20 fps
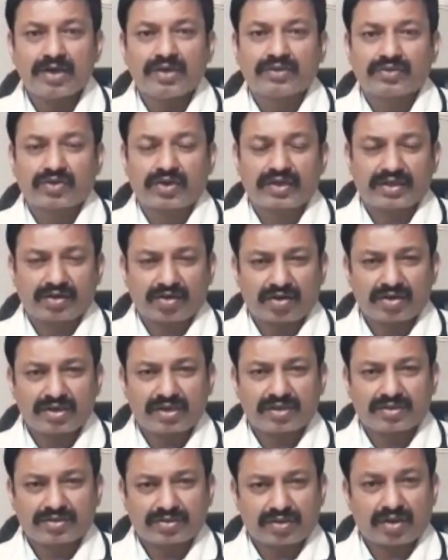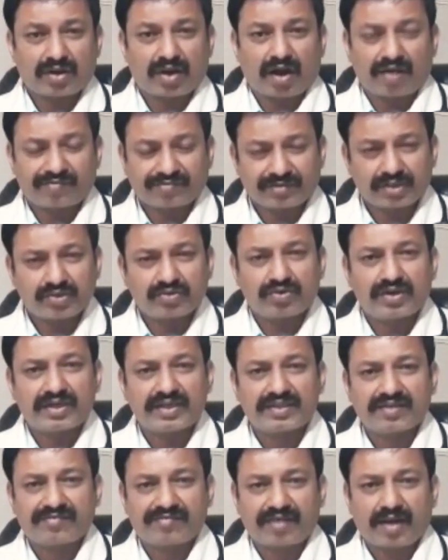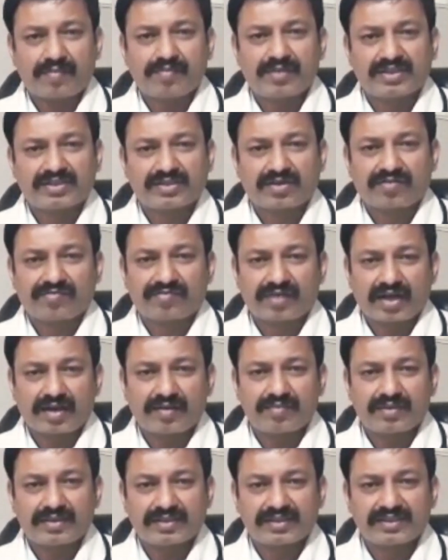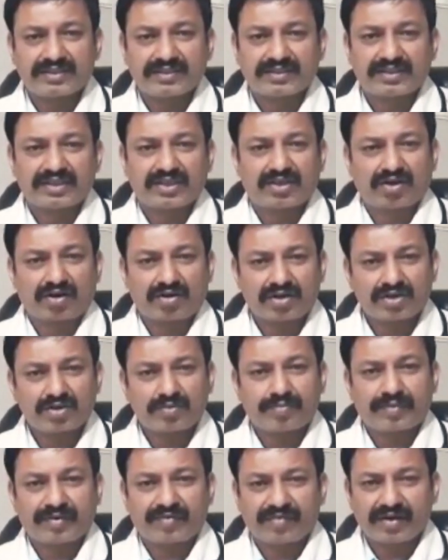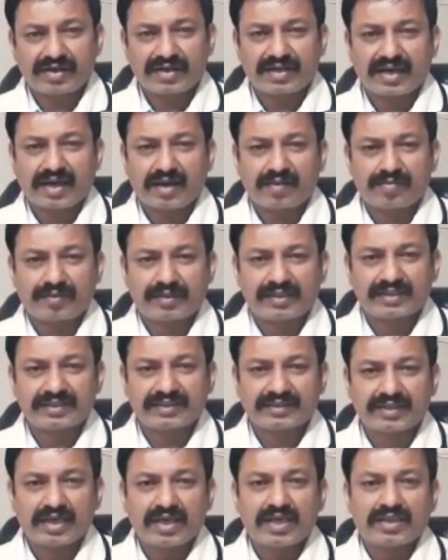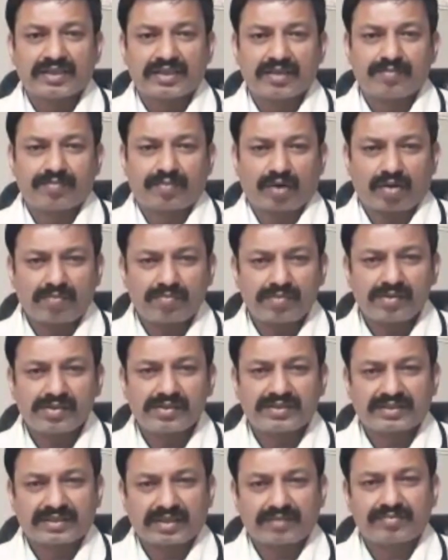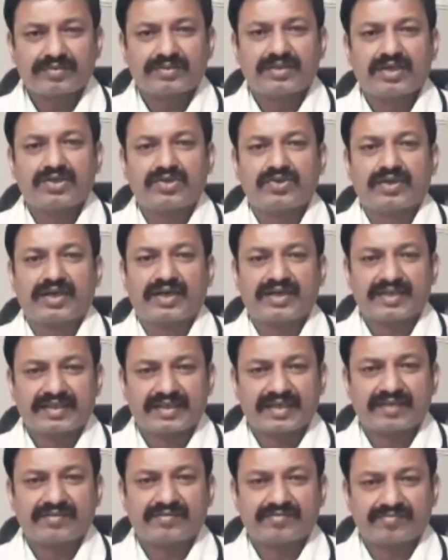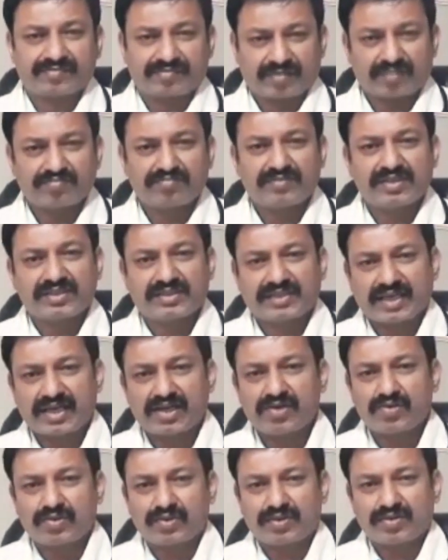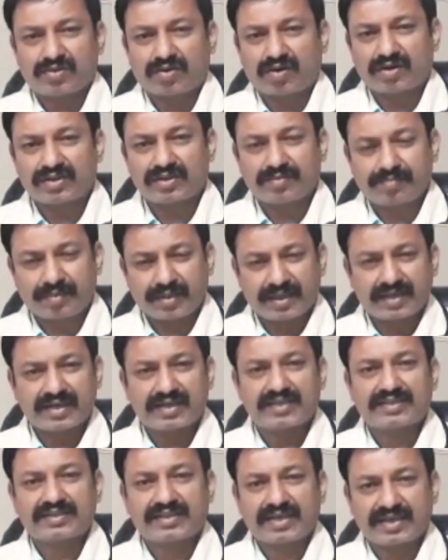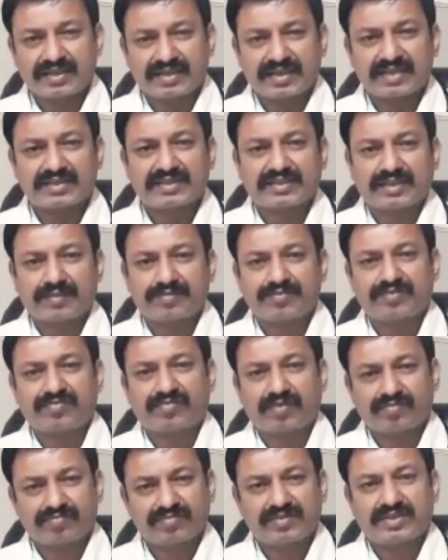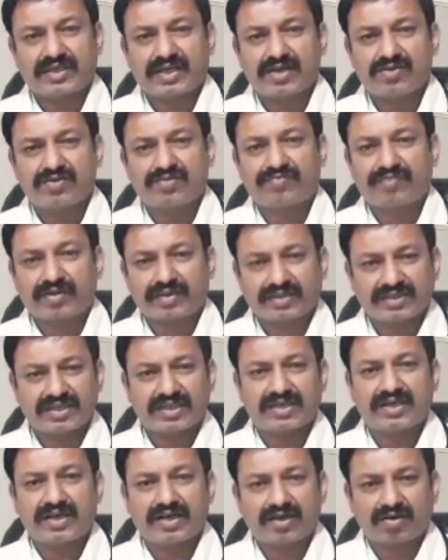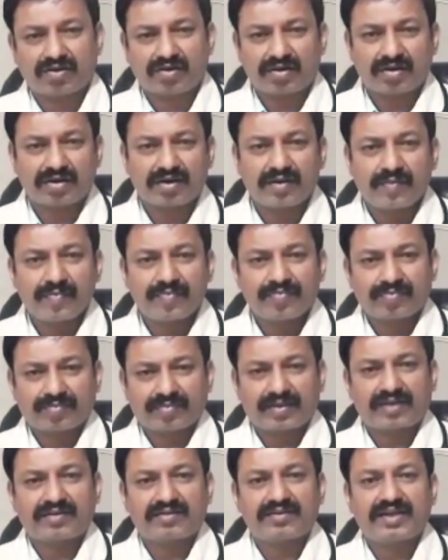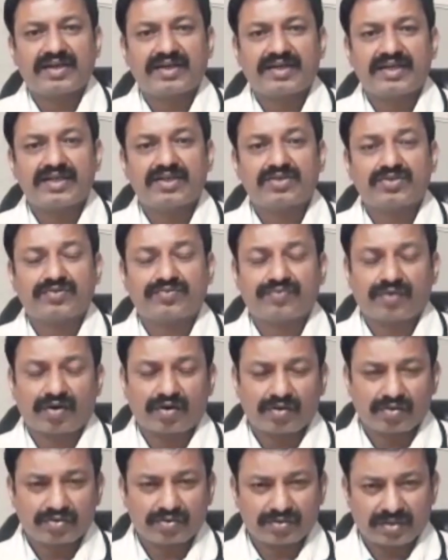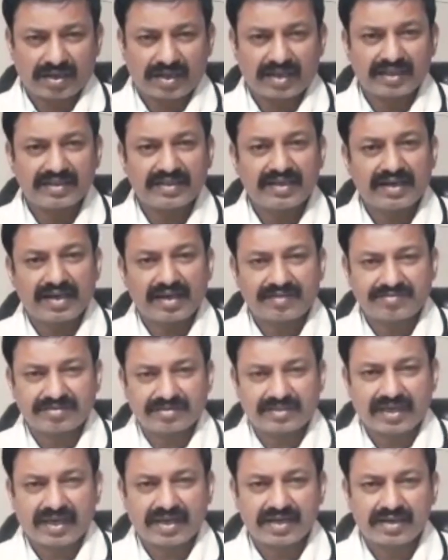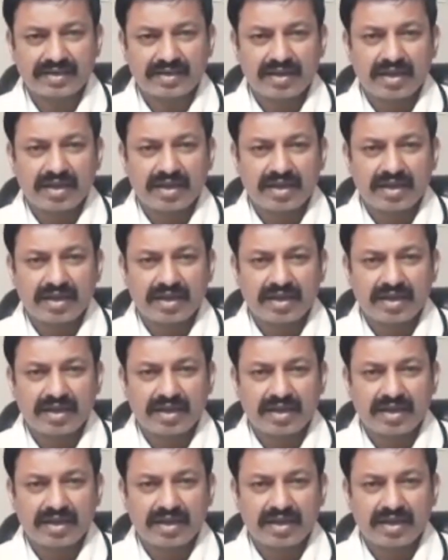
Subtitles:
So after knowing the family history of diabetes, in order to prevent diabetes, the probable steps that you can take from the childhood, or the parents can take steps from the childhood for children, are that they need to follow healthy lifestyle,